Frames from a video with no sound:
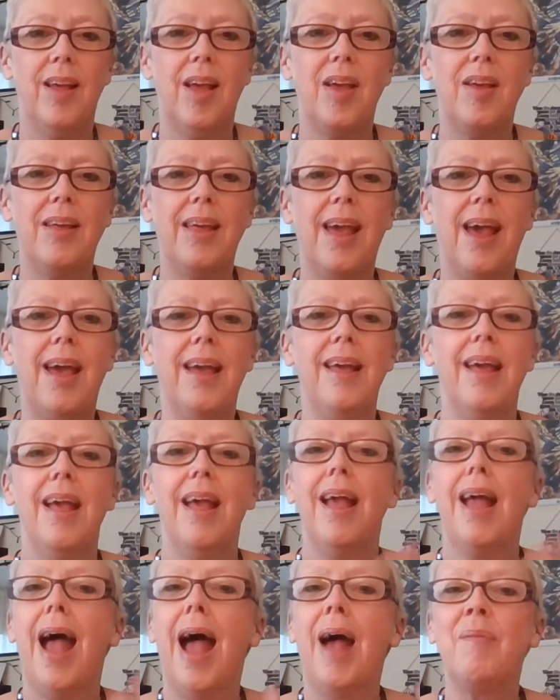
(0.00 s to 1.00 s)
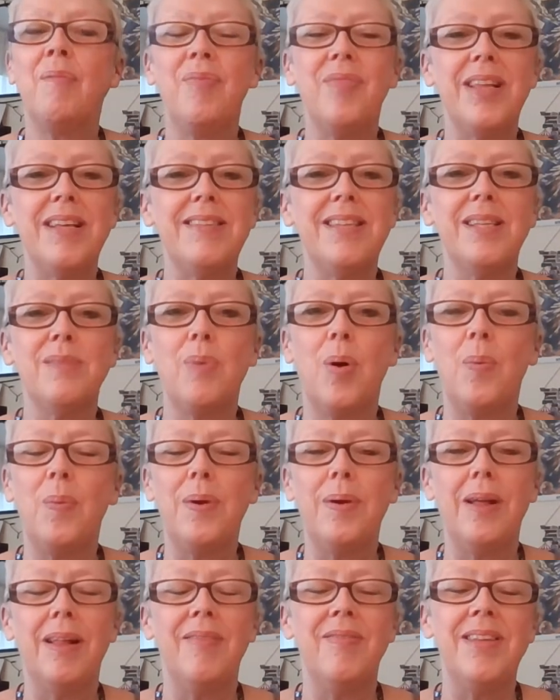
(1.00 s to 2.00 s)
Okay, and this is what
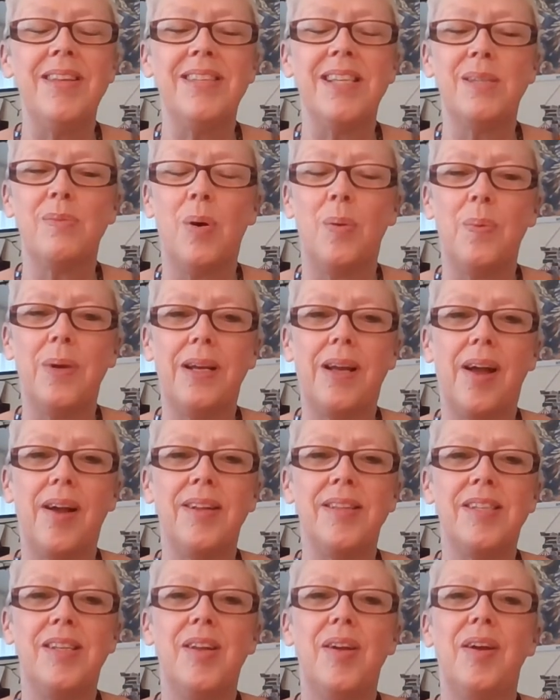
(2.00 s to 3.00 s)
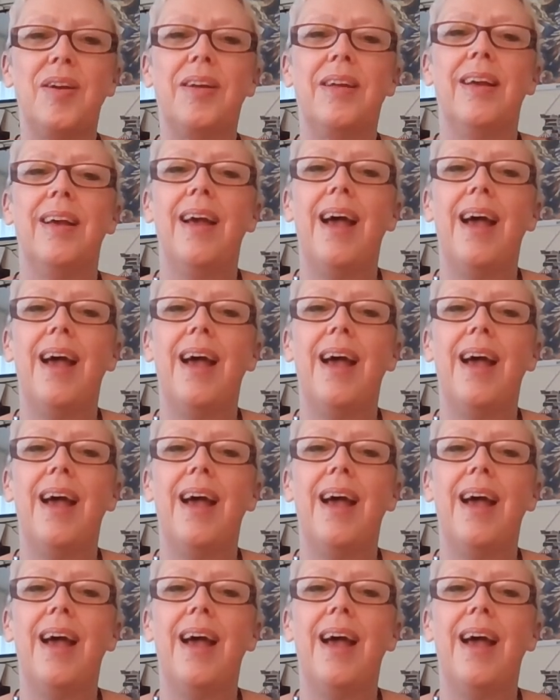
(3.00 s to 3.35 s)
we're going to look